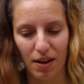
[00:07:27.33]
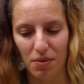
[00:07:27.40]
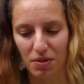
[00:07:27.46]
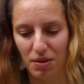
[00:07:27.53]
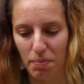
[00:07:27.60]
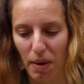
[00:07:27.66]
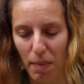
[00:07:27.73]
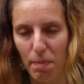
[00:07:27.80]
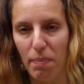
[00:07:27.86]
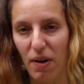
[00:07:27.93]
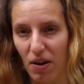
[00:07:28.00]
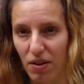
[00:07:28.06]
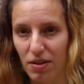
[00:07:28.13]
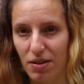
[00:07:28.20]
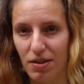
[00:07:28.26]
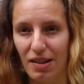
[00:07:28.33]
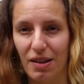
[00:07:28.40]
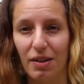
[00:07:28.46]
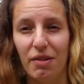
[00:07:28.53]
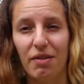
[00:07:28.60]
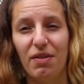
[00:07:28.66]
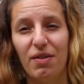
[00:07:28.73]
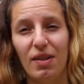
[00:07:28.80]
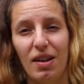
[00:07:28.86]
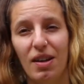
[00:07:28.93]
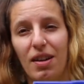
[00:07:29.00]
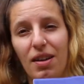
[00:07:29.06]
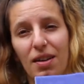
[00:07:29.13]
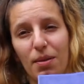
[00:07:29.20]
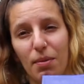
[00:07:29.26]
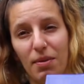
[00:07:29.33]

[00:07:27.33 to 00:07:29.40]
It was a big box of uh,